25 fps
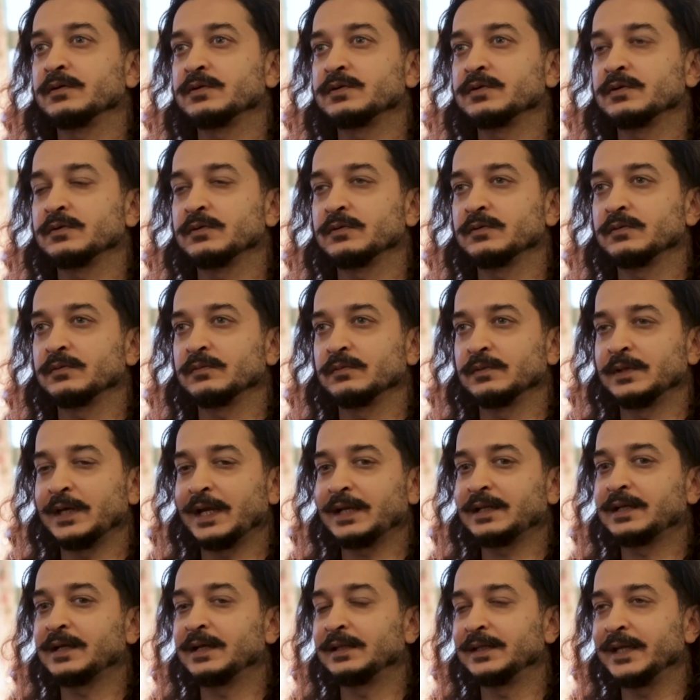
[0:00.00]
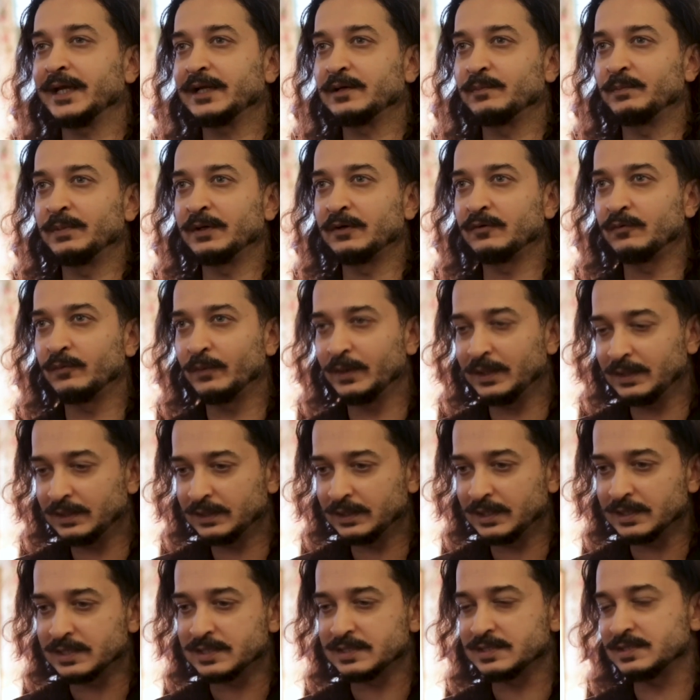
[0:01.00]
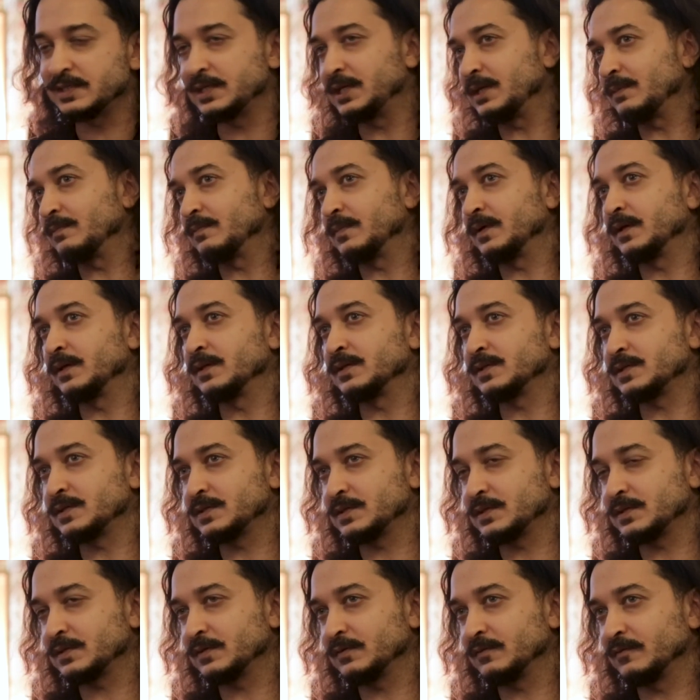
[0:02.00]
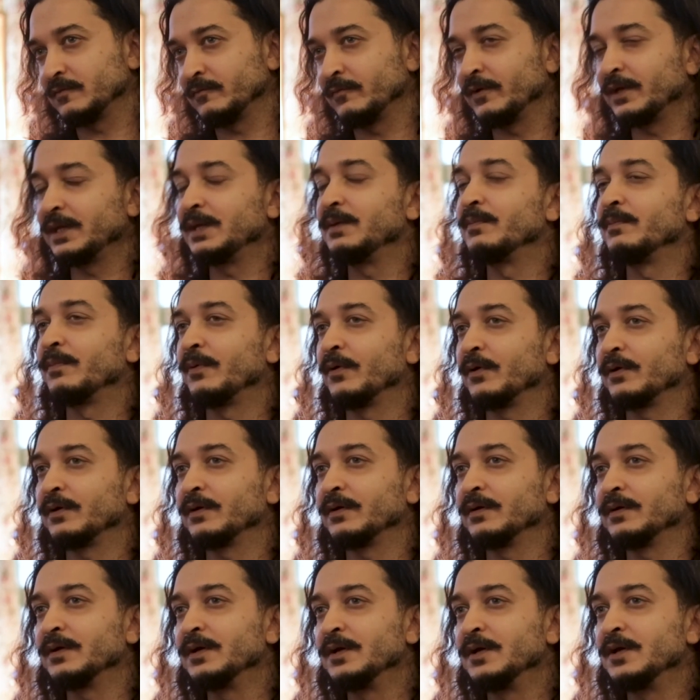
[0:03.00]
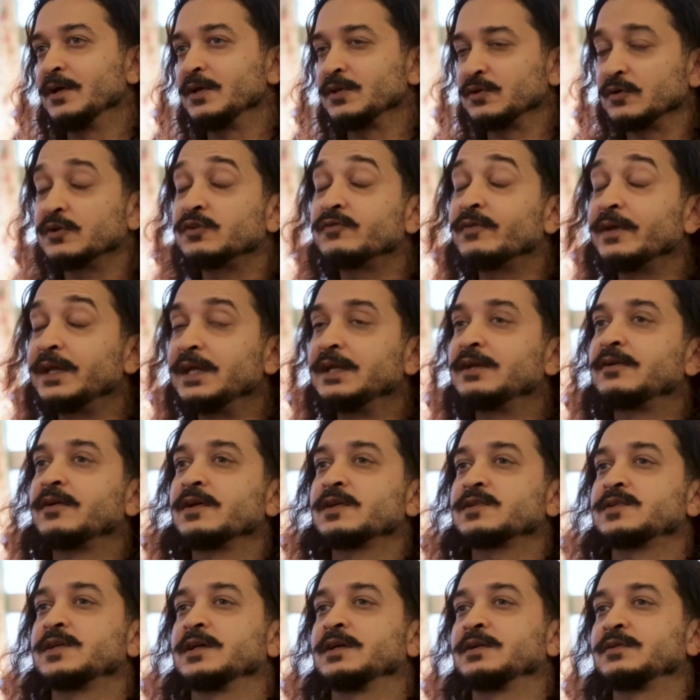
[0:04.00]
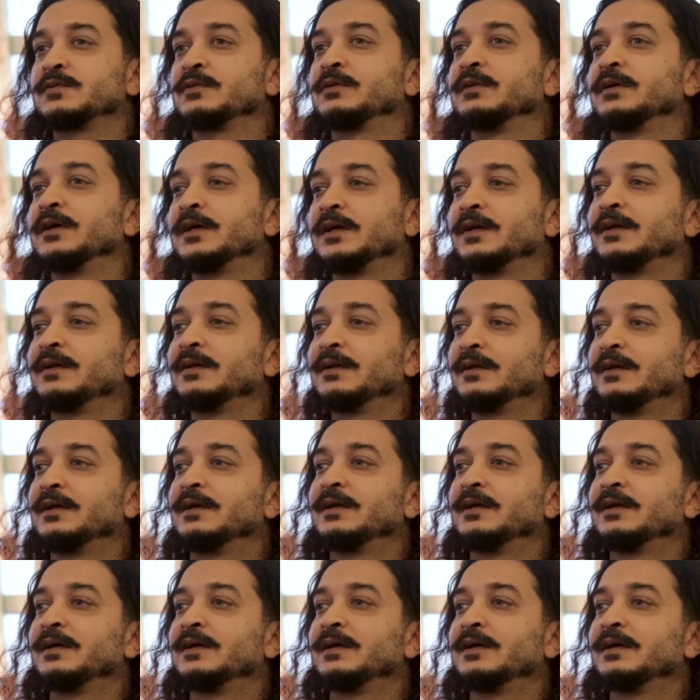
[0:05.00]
So that connect between this team is very important. So it's very interesting to learn